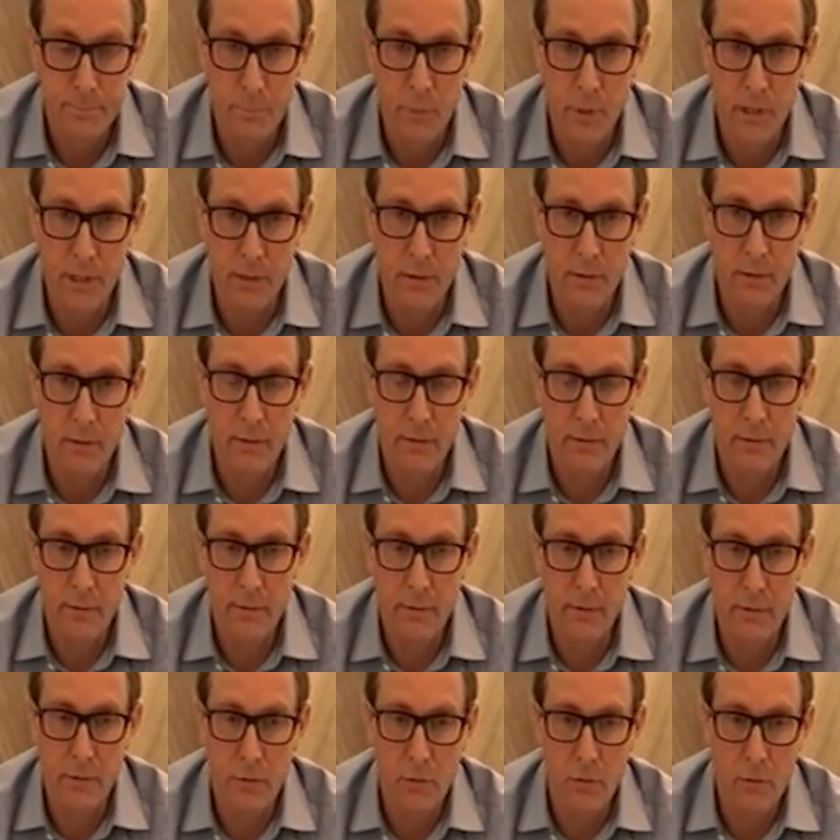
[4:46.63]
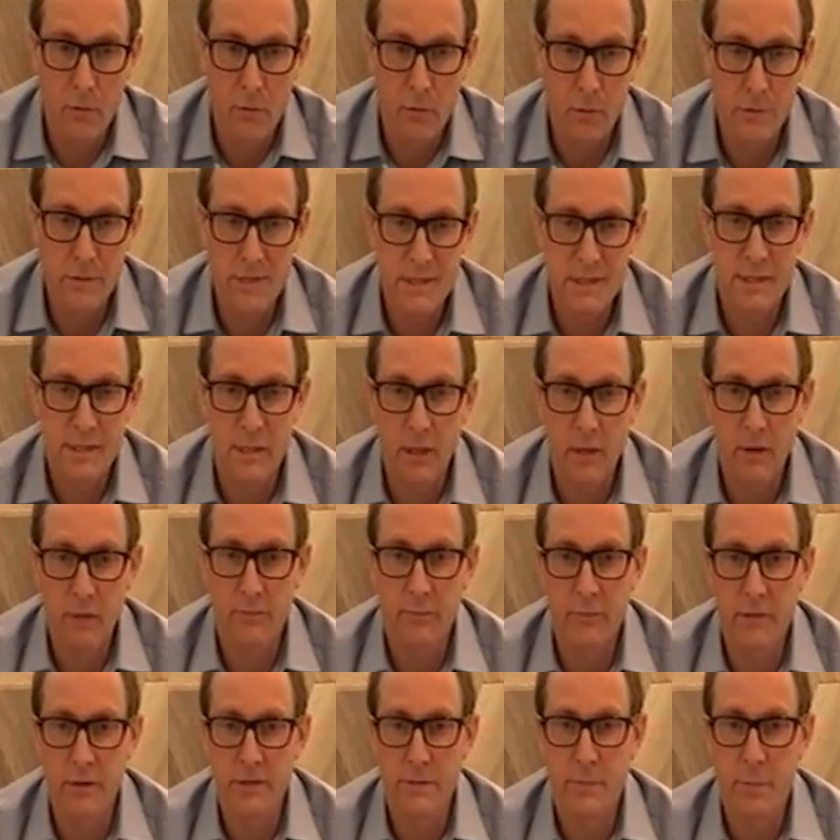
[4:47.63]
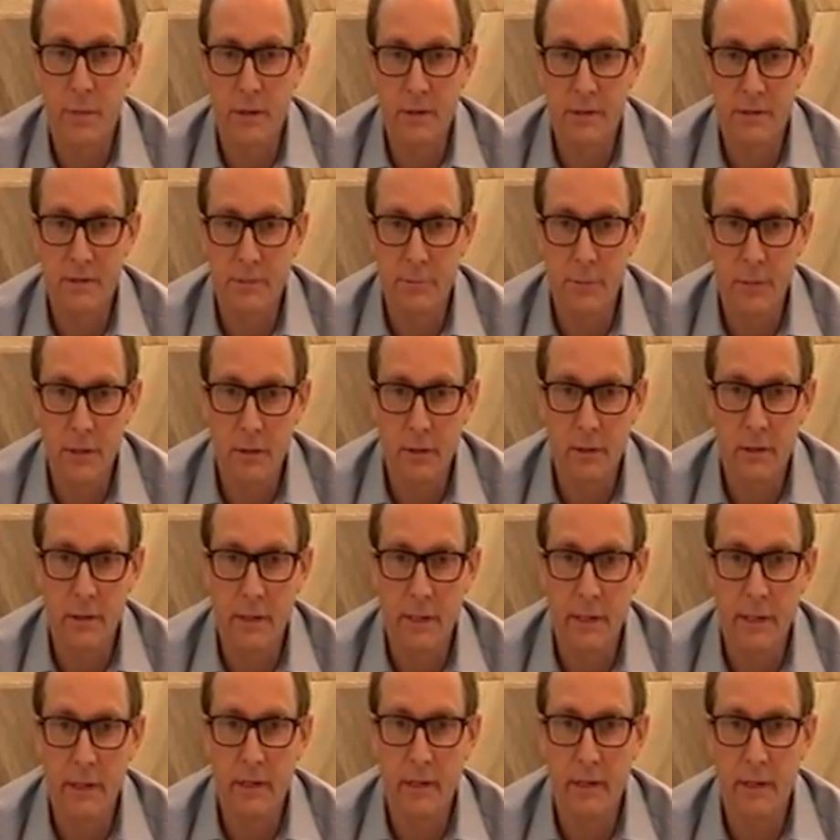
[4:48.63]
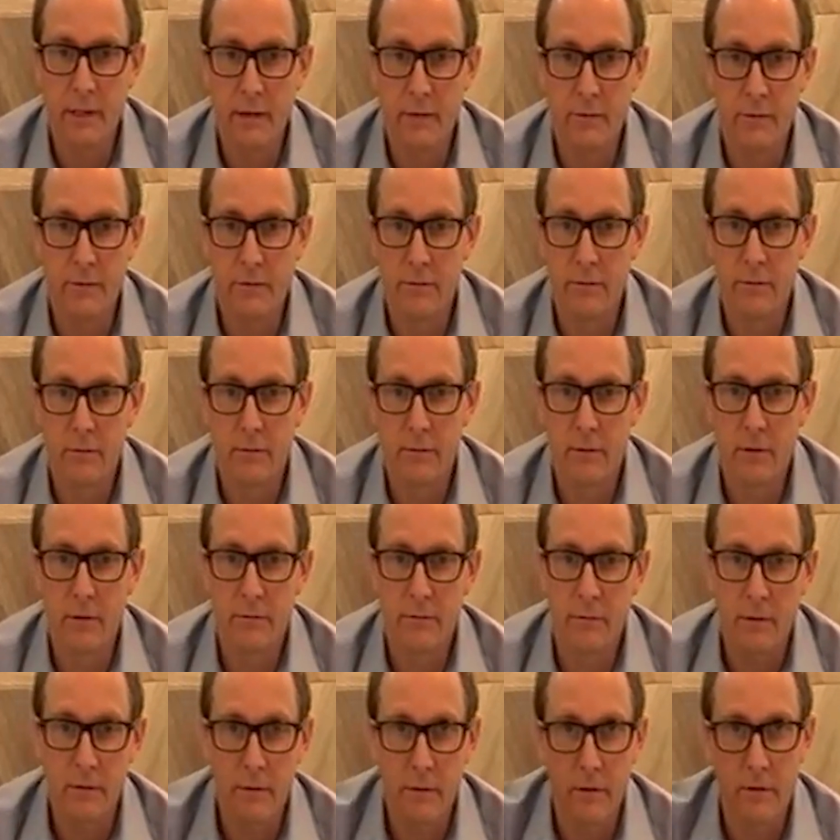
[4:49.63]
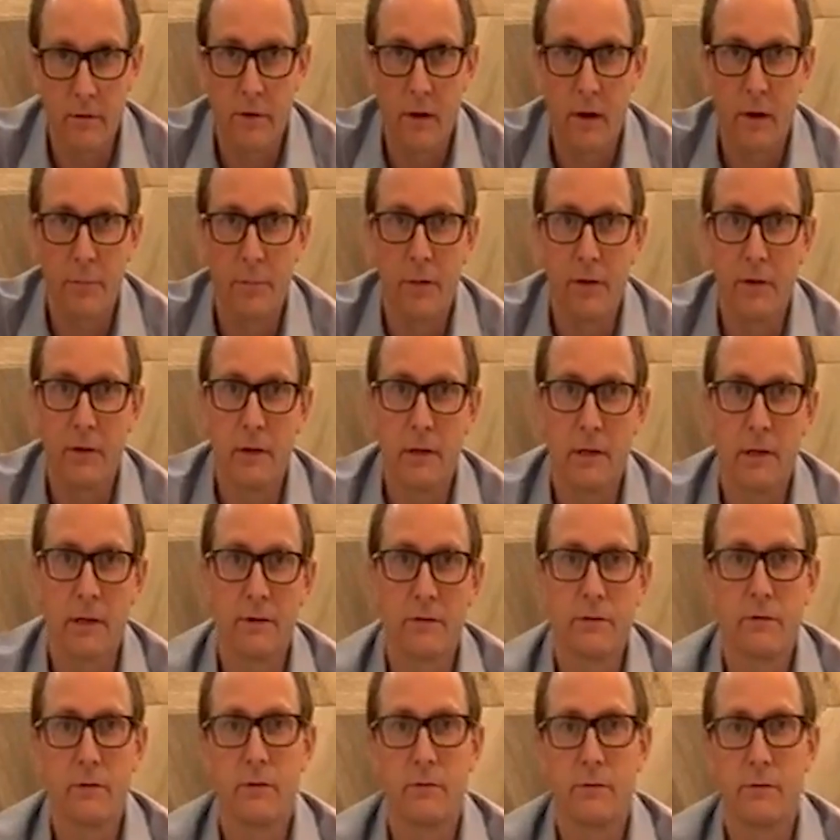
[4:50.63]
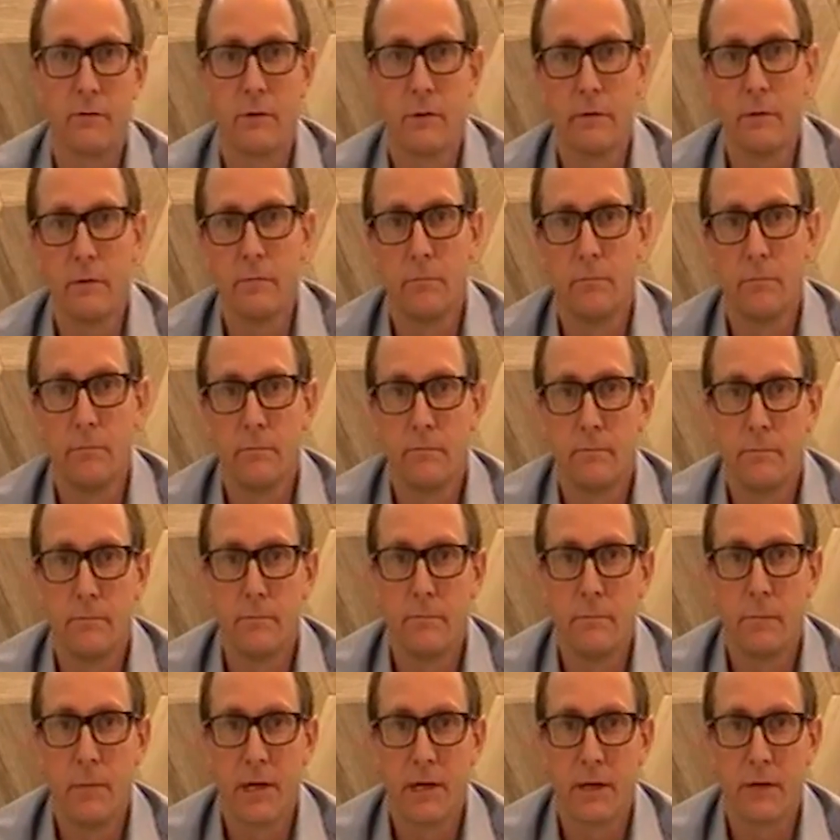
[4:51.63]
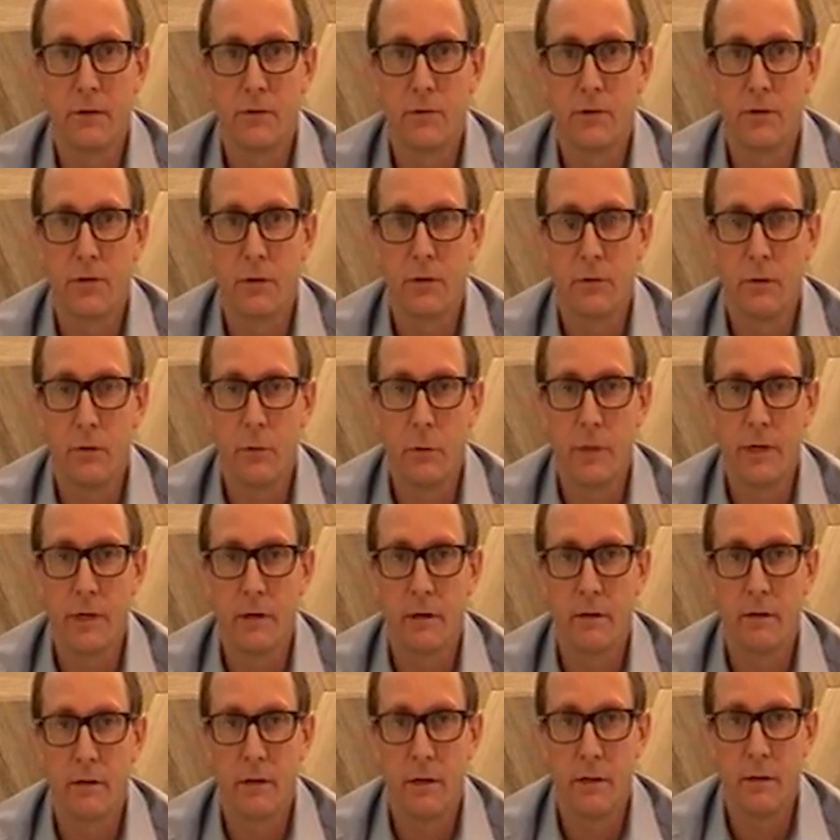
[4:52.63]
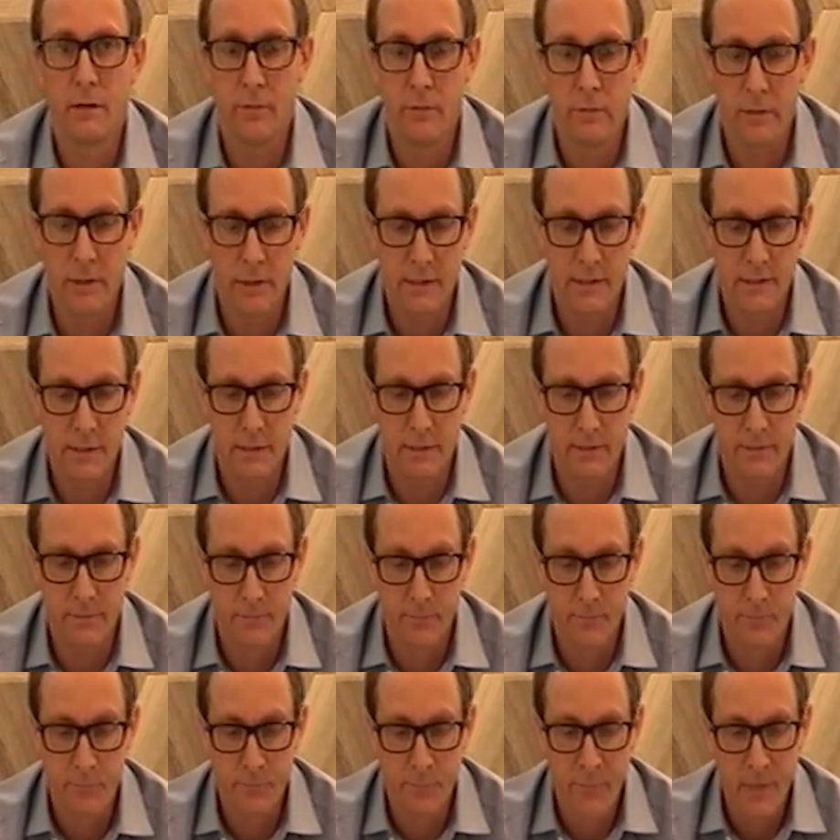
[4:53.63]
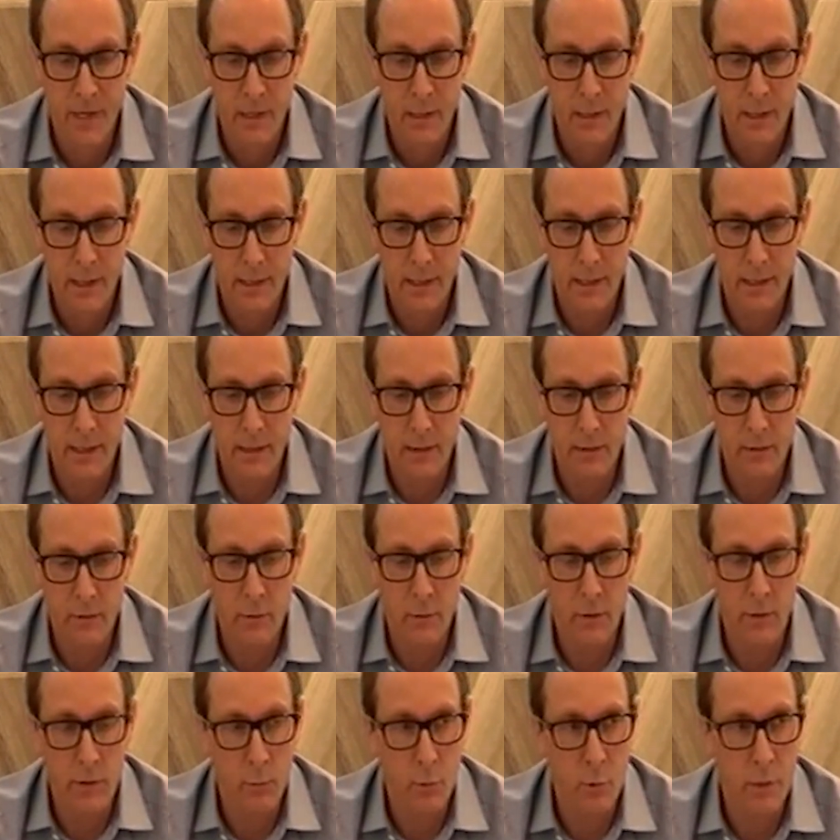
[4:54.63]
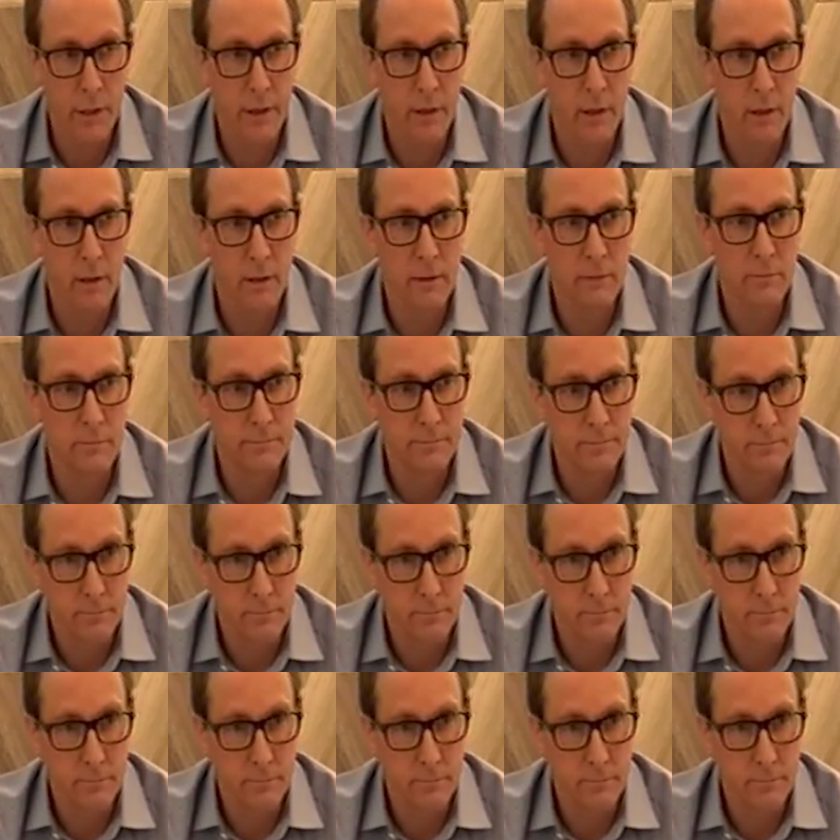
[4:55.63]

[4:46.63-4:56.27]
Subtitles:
but your own self-responsibility is at the top of the list, is to making sure that we continue this and get it going. We are